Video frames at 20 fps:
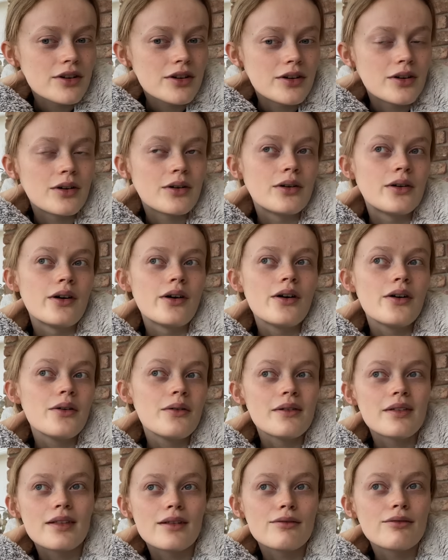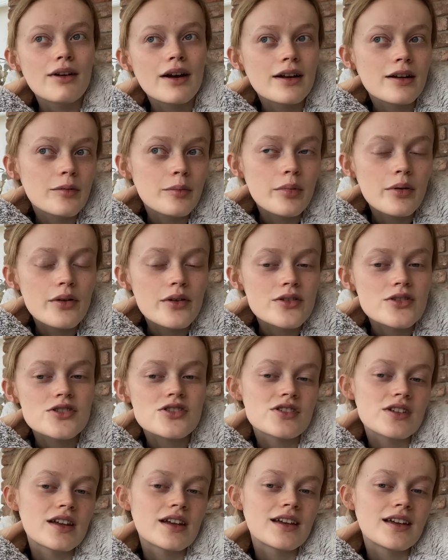Or, oh, it's a final
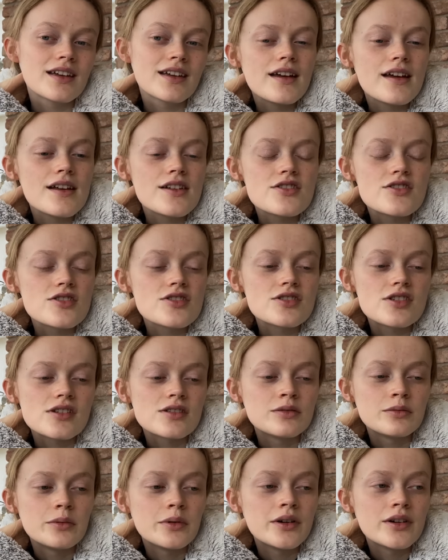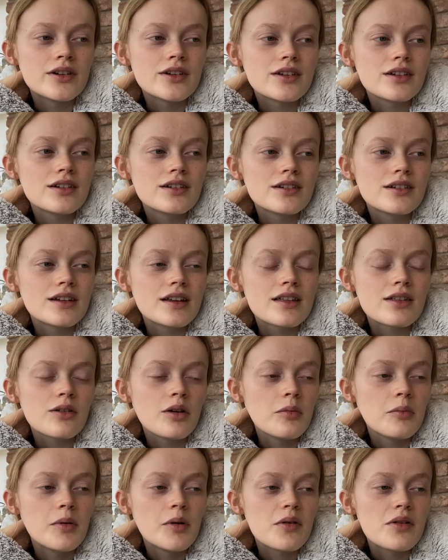push. Like, it just doesn't work. It's
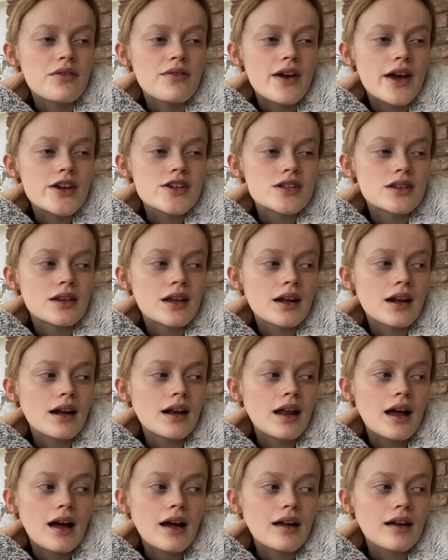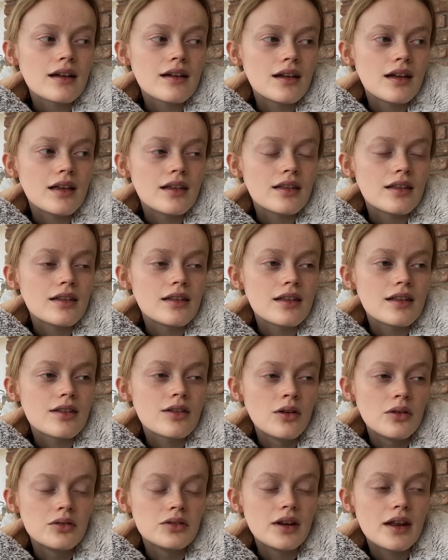not motivation that I lack, it's
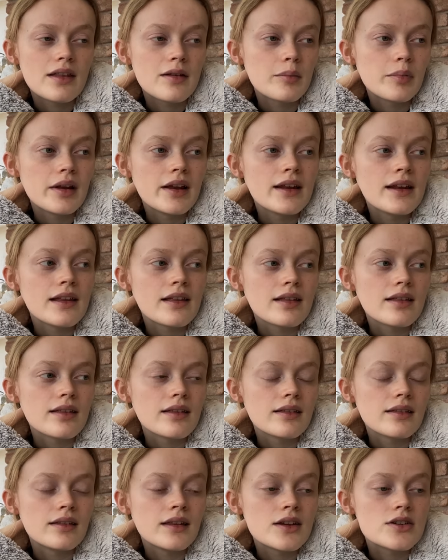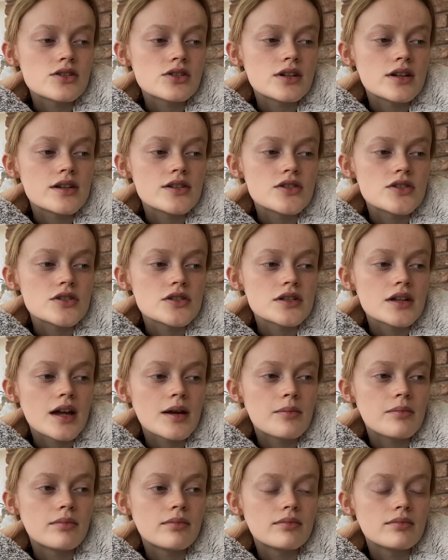not discipline, it's literally just
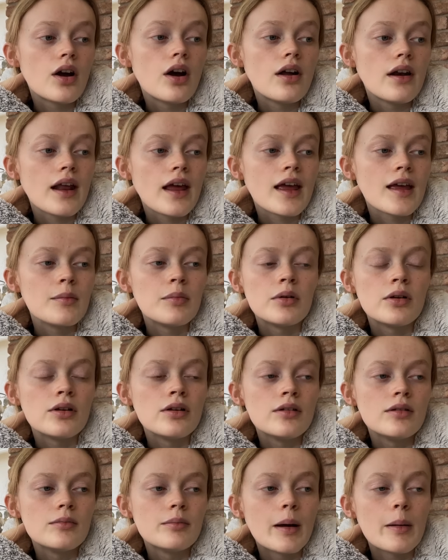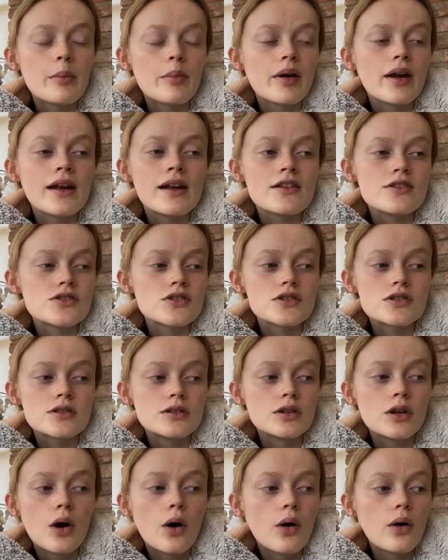I'm unable. My brain is just
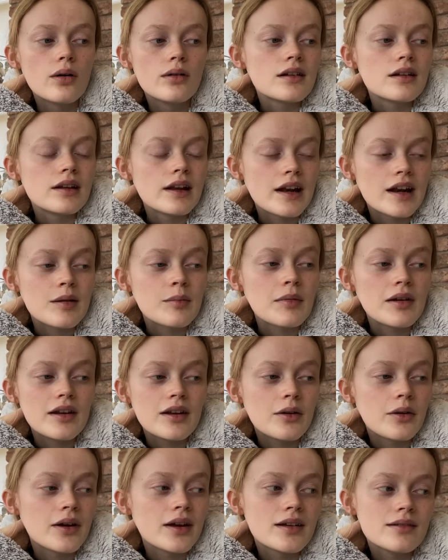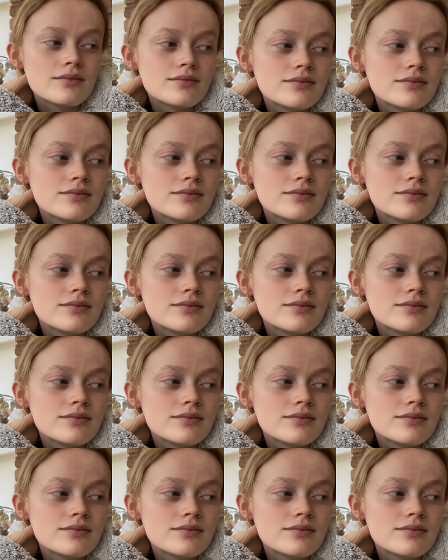not letting me do it.